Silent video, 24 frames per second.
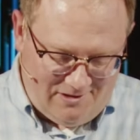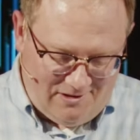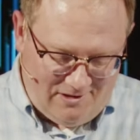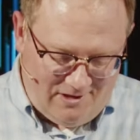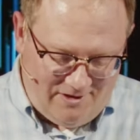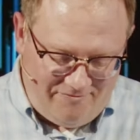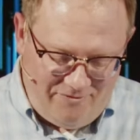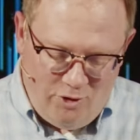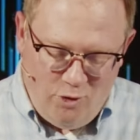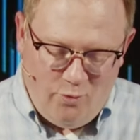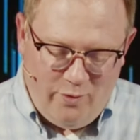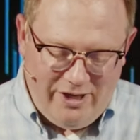
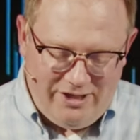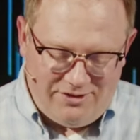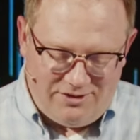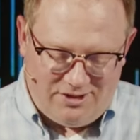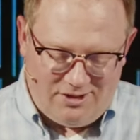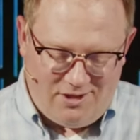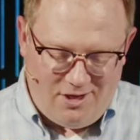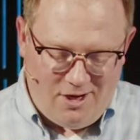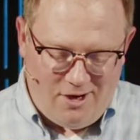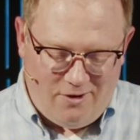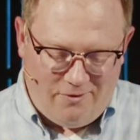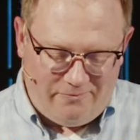A few weeks
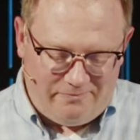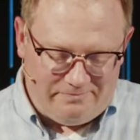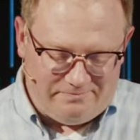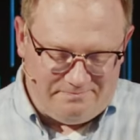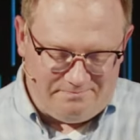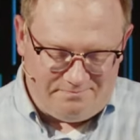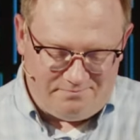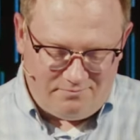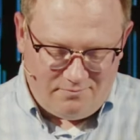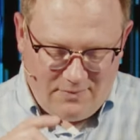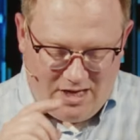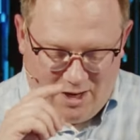ago,
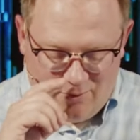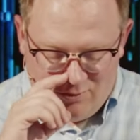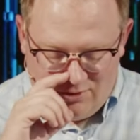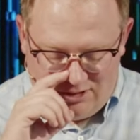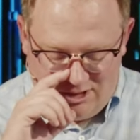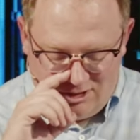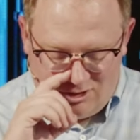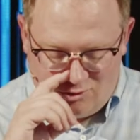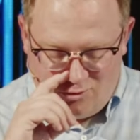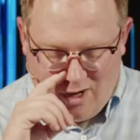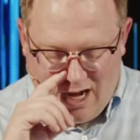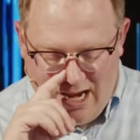I was
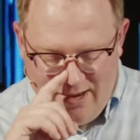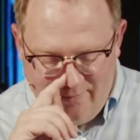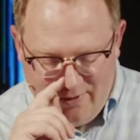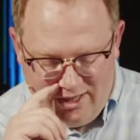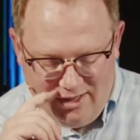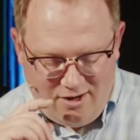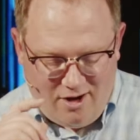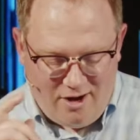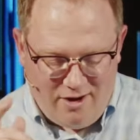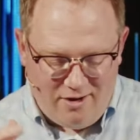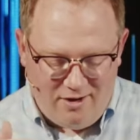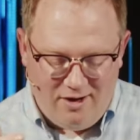
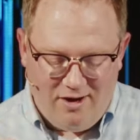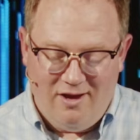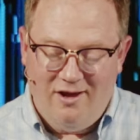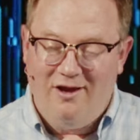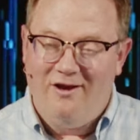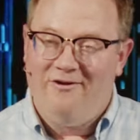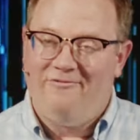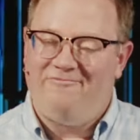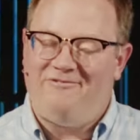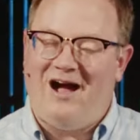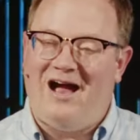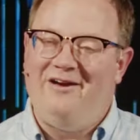describing our
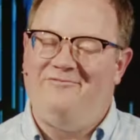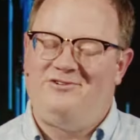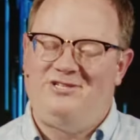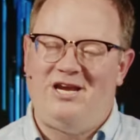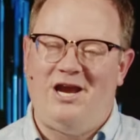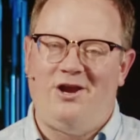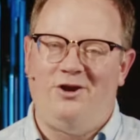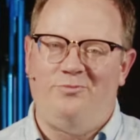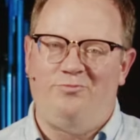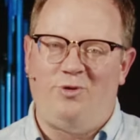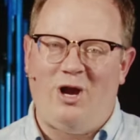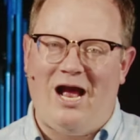five
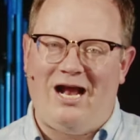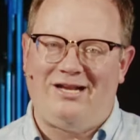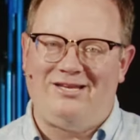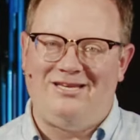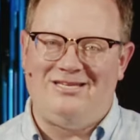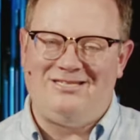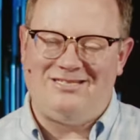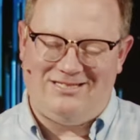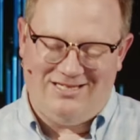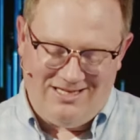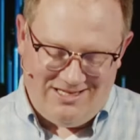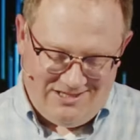shared
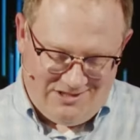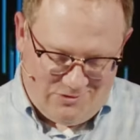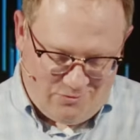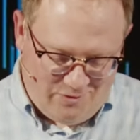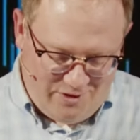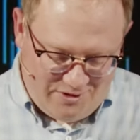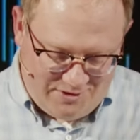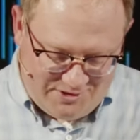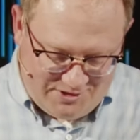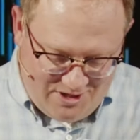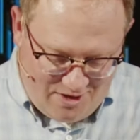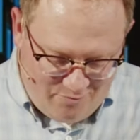practices
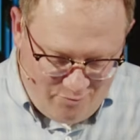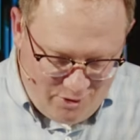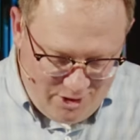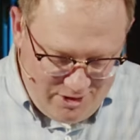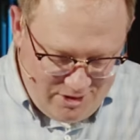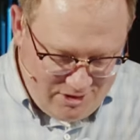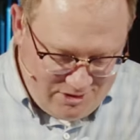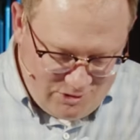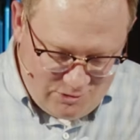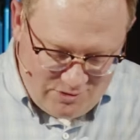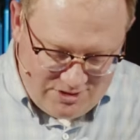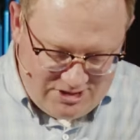with someone
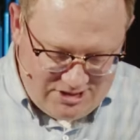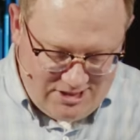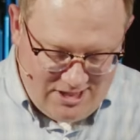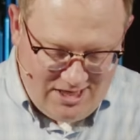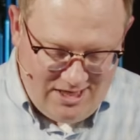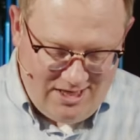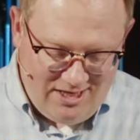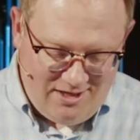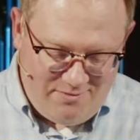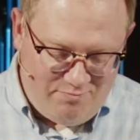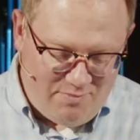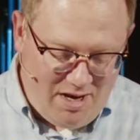
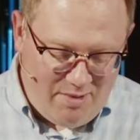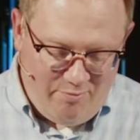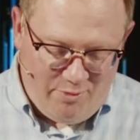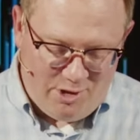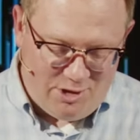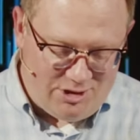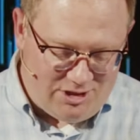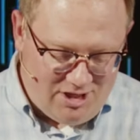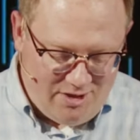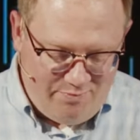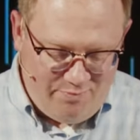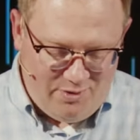interested in
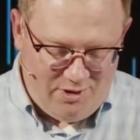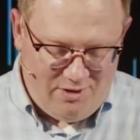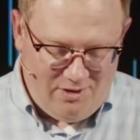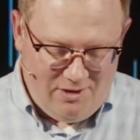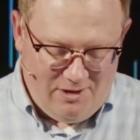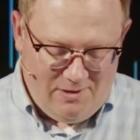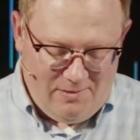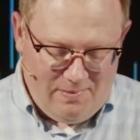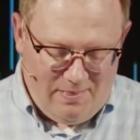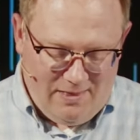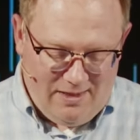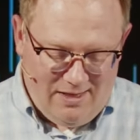membership.
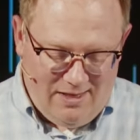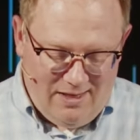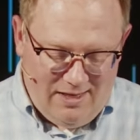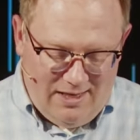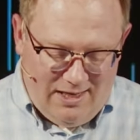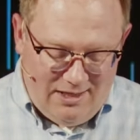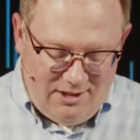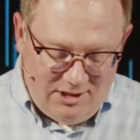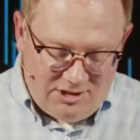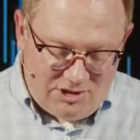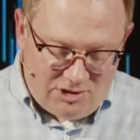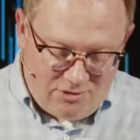
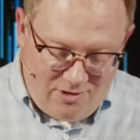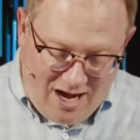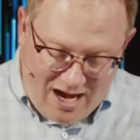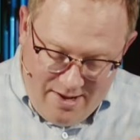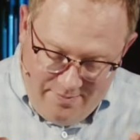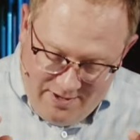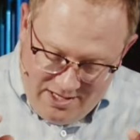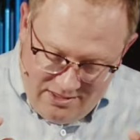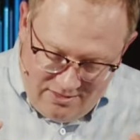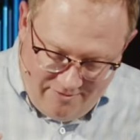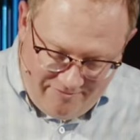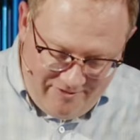In
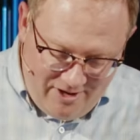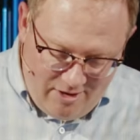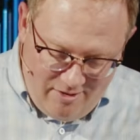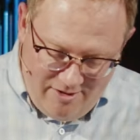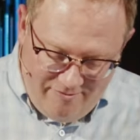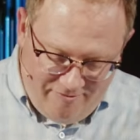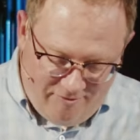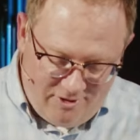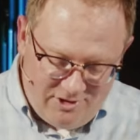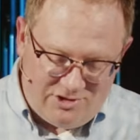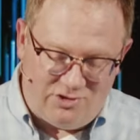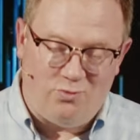describing the very
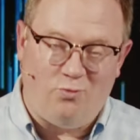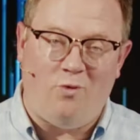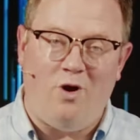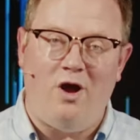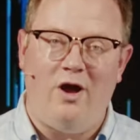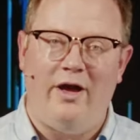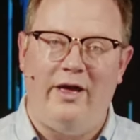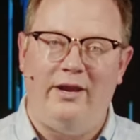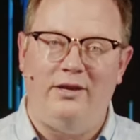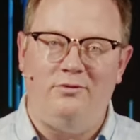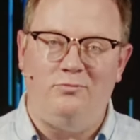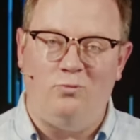first
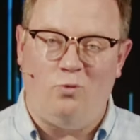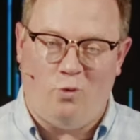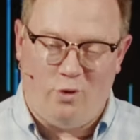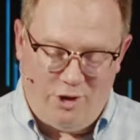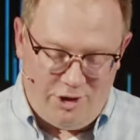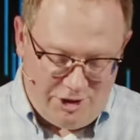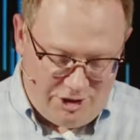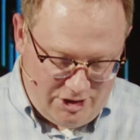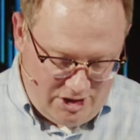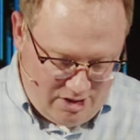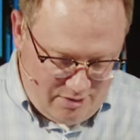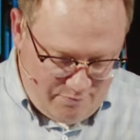one,
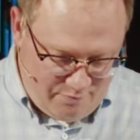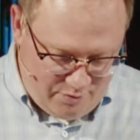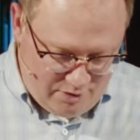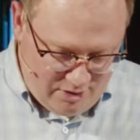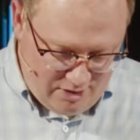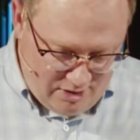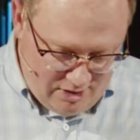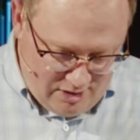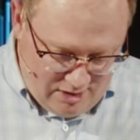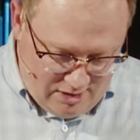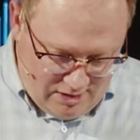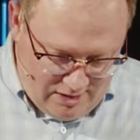worship,
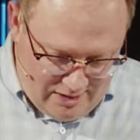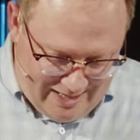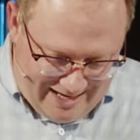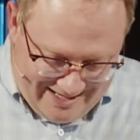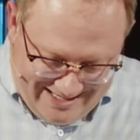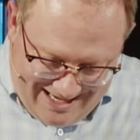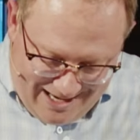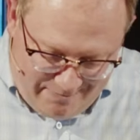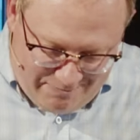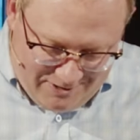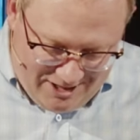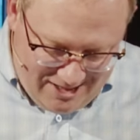I
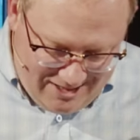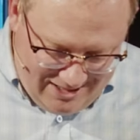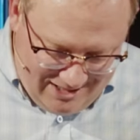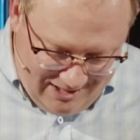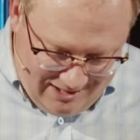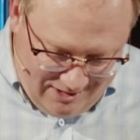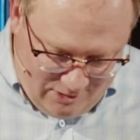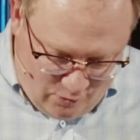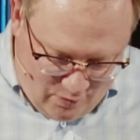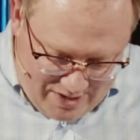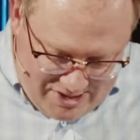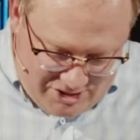kept
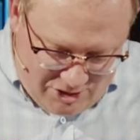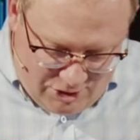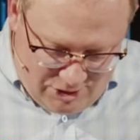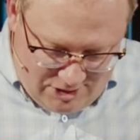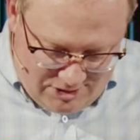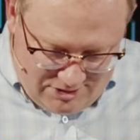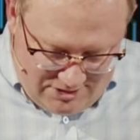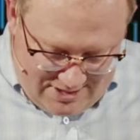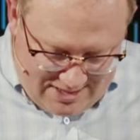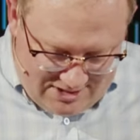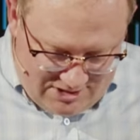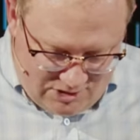getting
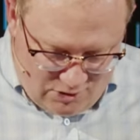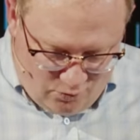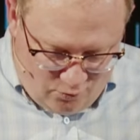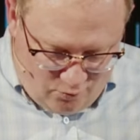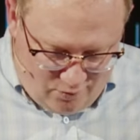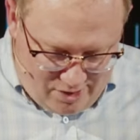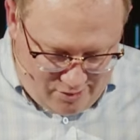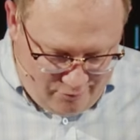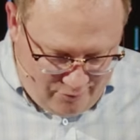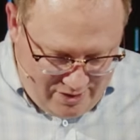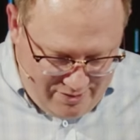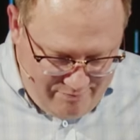questions as to
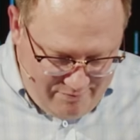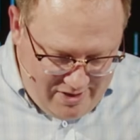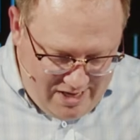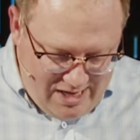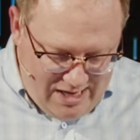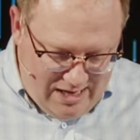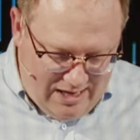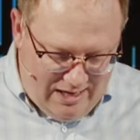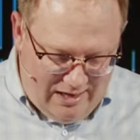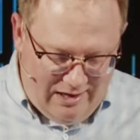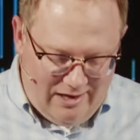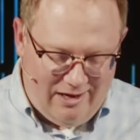what we
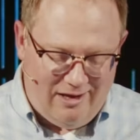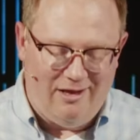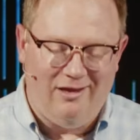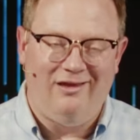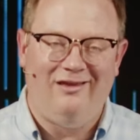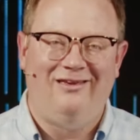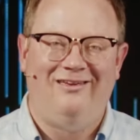mean.